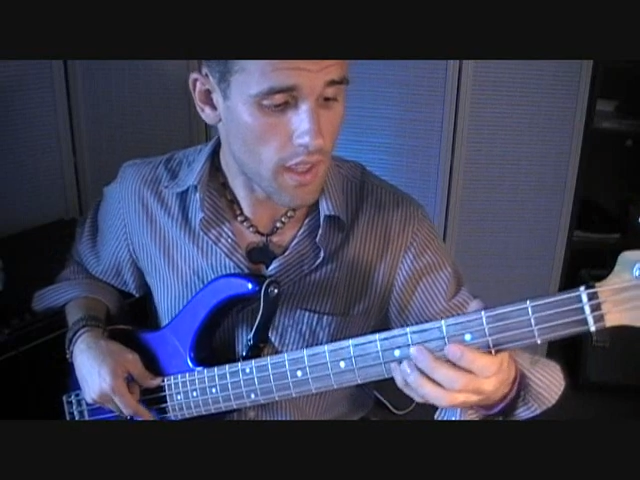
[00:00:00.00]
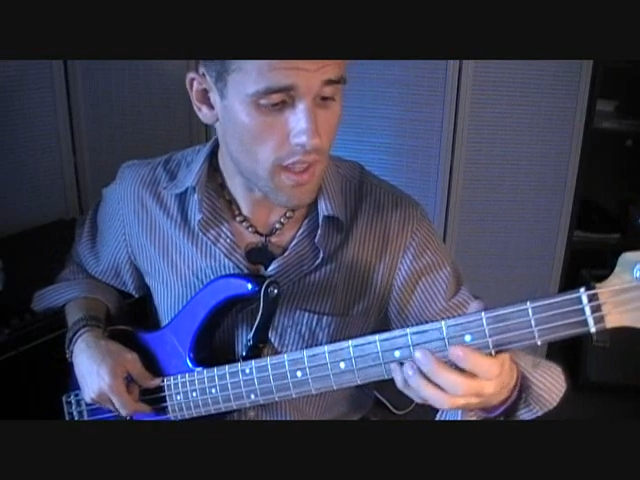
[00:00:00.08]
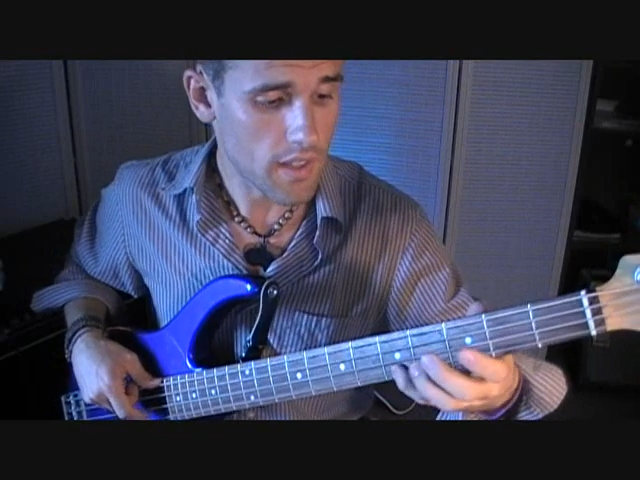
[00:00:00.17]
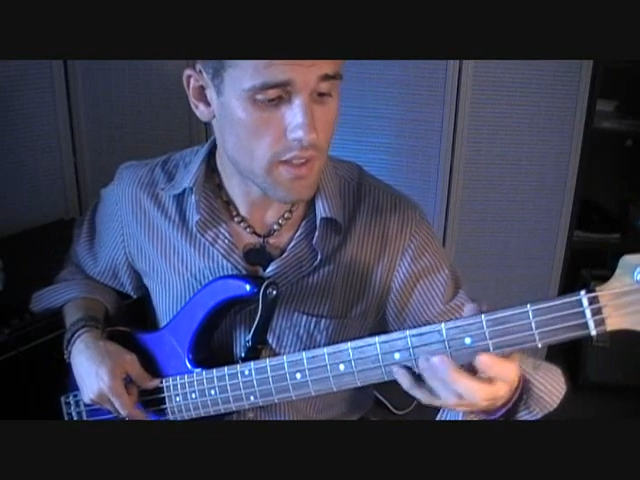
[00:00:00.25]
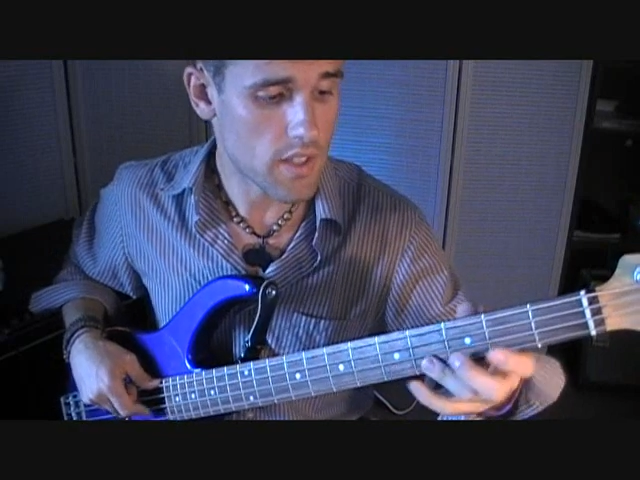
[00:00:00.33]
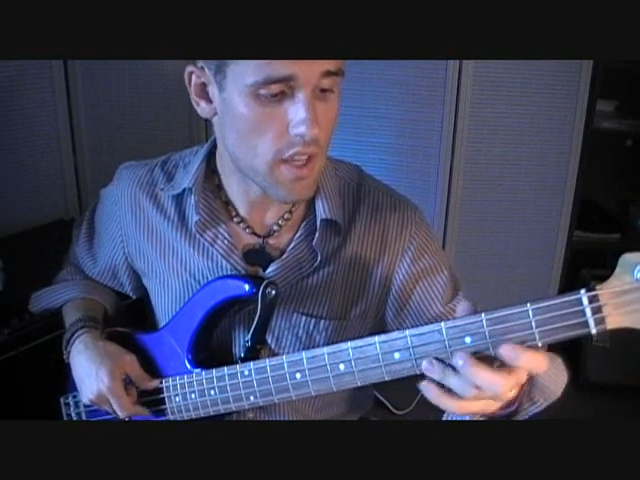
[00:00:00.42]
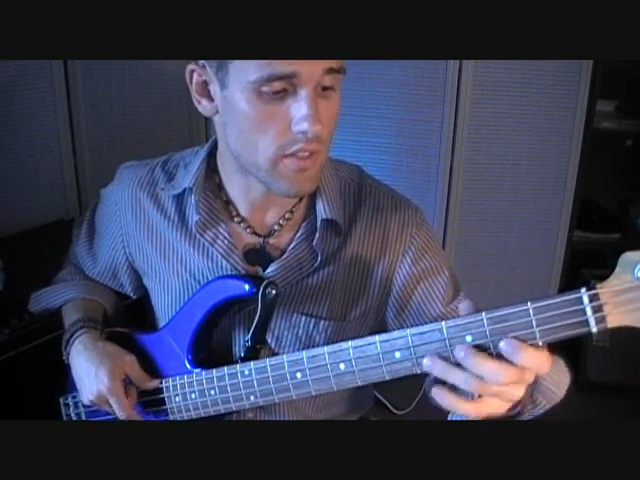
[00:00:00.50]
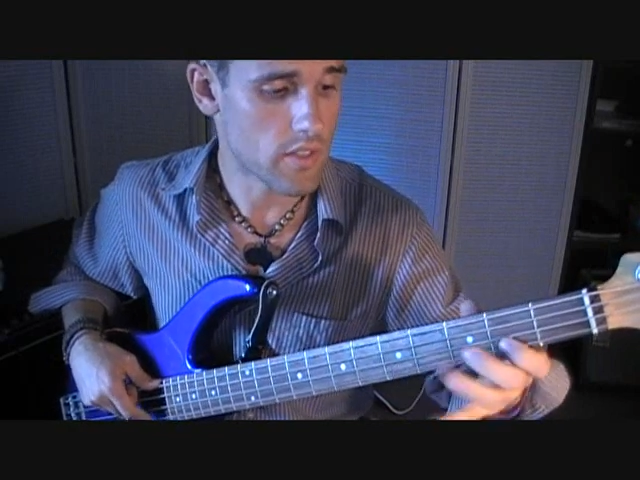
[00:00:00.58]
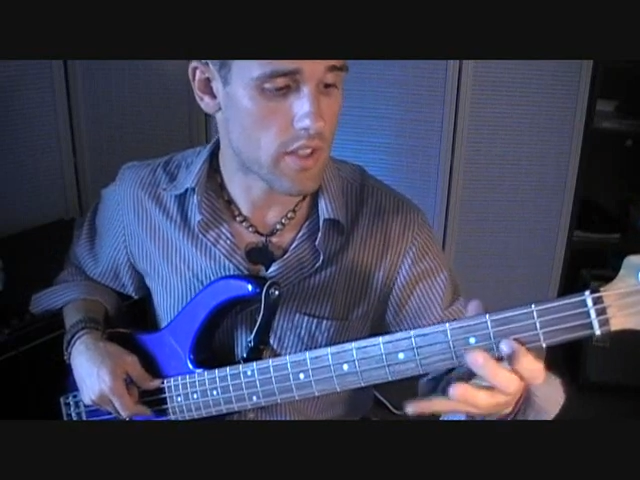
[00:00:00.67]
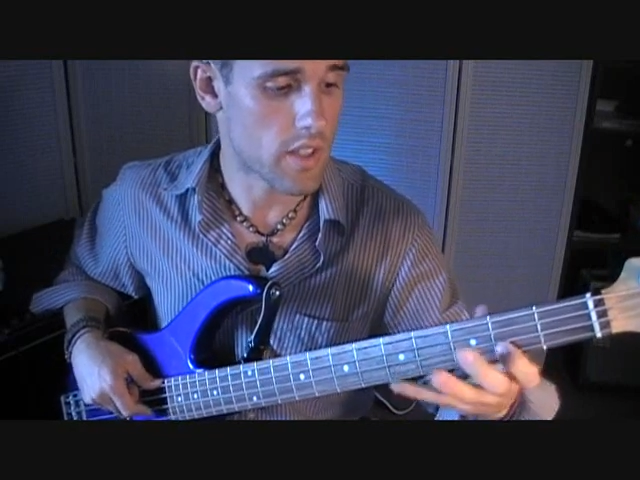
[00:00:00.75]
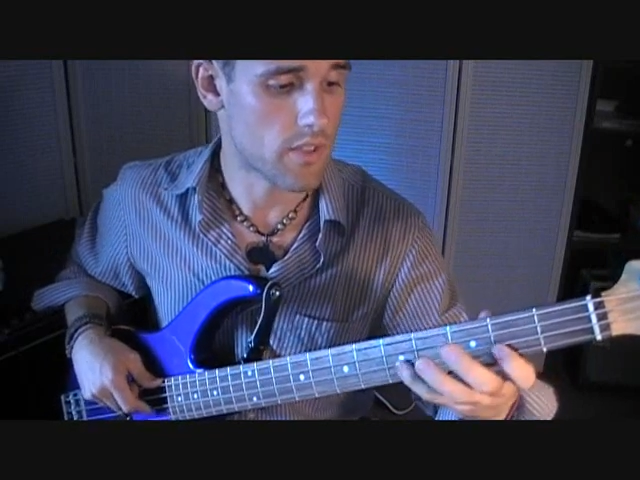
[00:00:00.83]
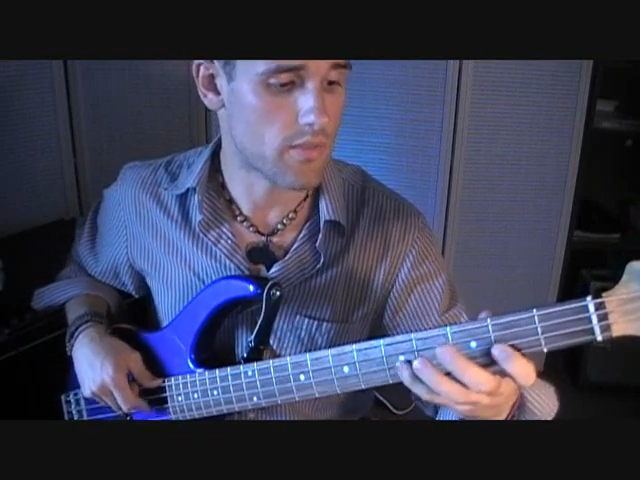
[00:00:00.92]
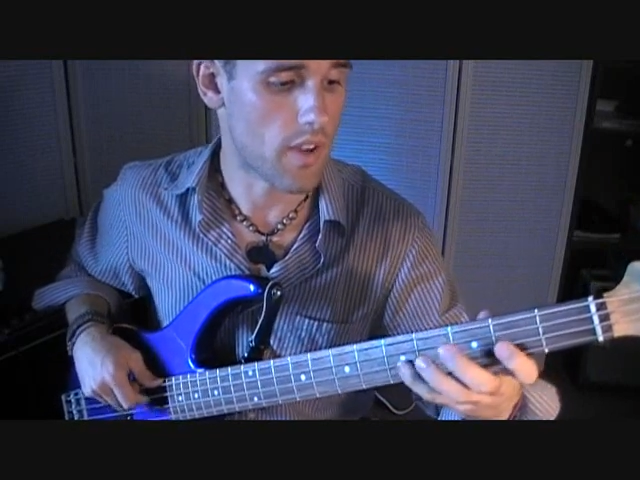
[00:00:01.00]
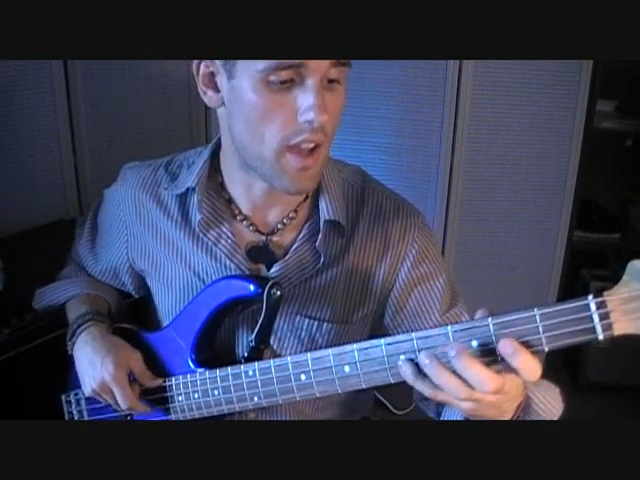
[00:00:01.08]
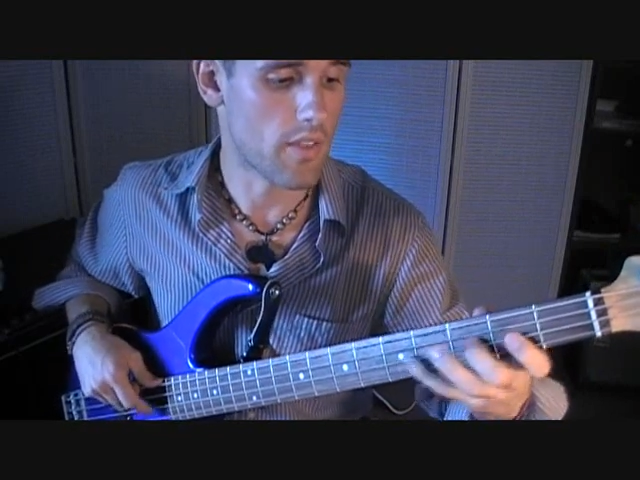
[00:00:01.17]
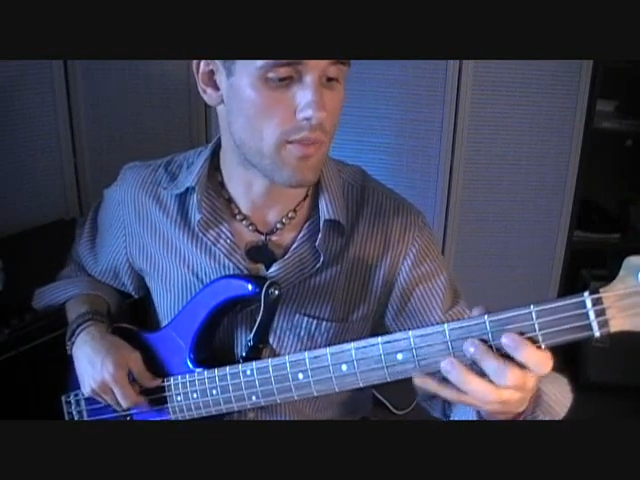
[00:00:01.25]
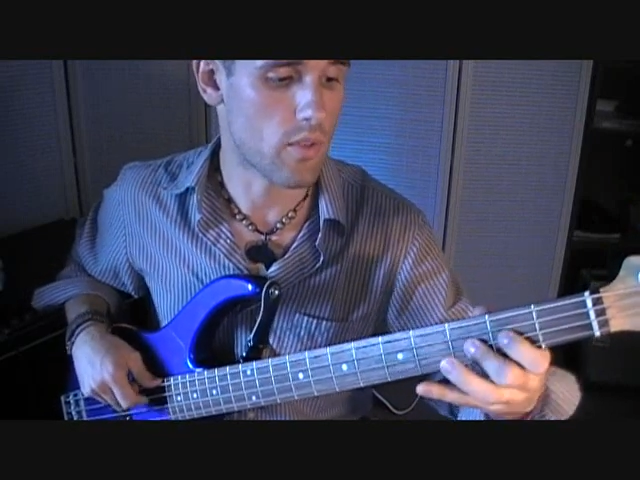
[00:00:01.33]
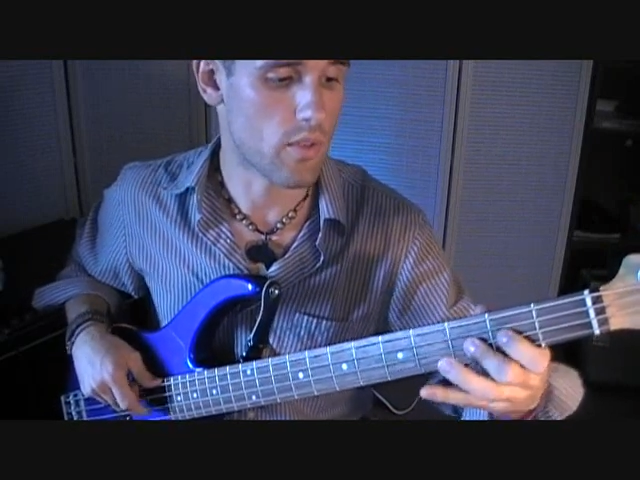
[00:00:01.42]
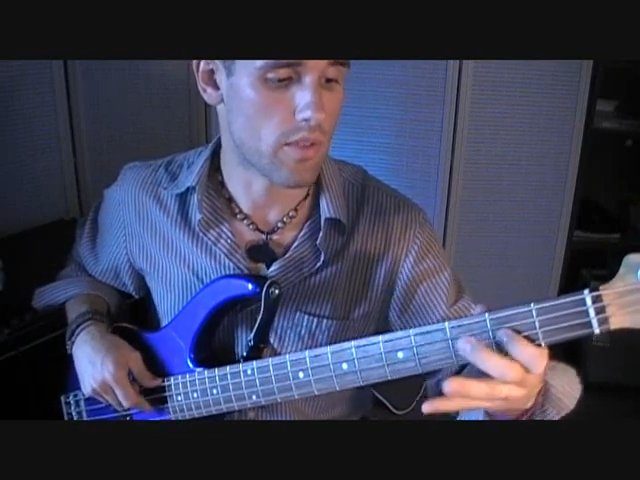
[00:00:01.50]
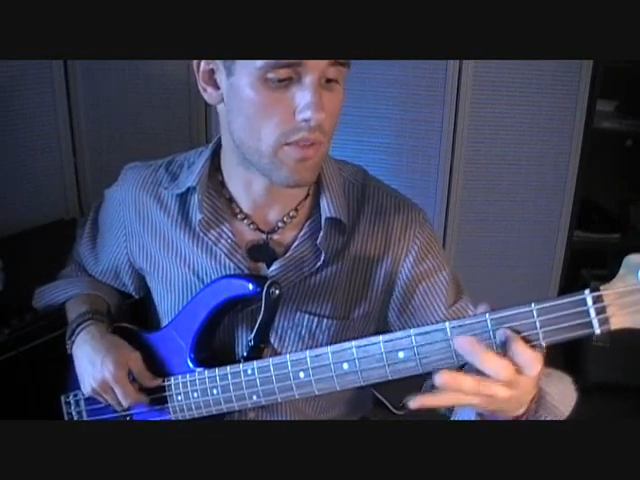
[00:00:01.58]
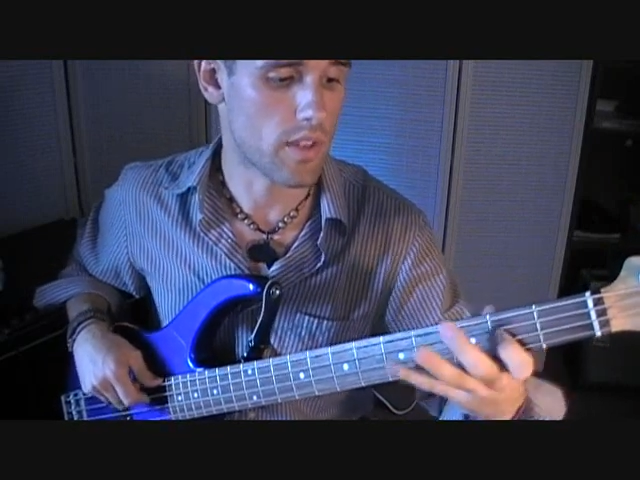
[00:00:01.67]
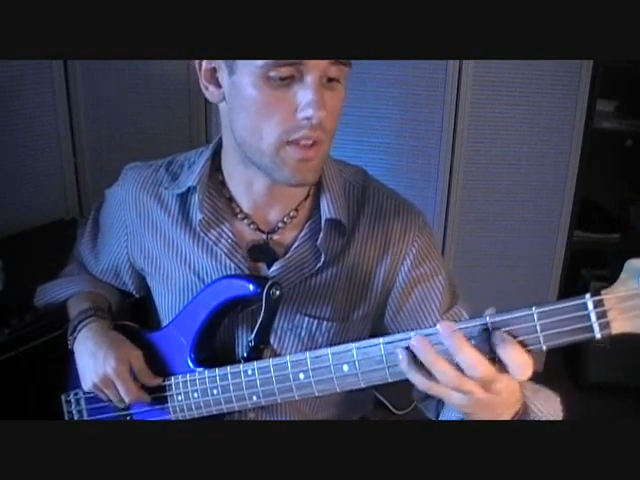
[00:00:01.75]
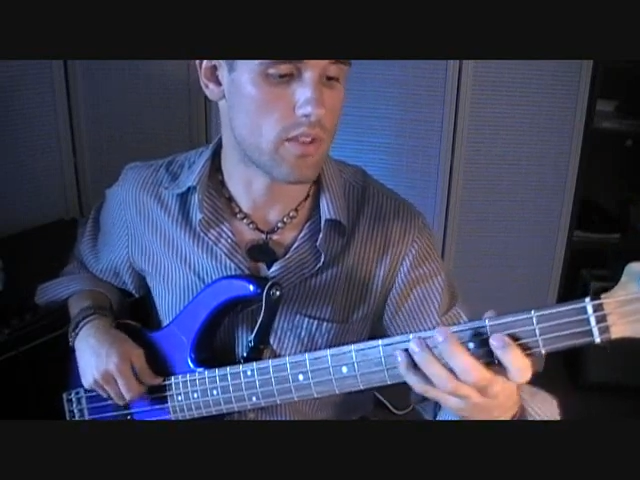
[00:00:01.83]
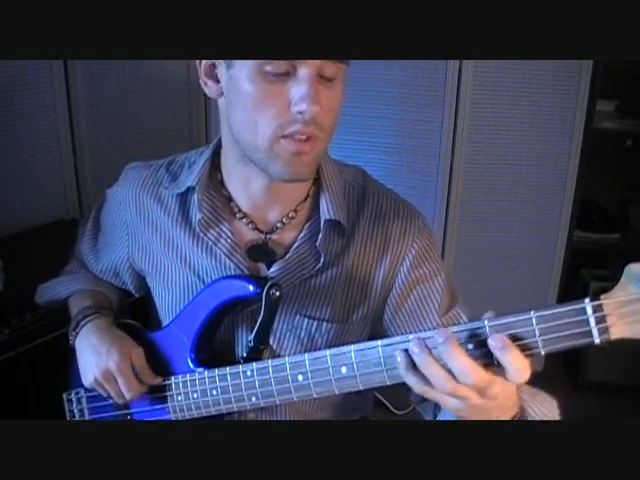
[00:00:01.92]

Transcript: 8, 7, 6, 5, 4, 3,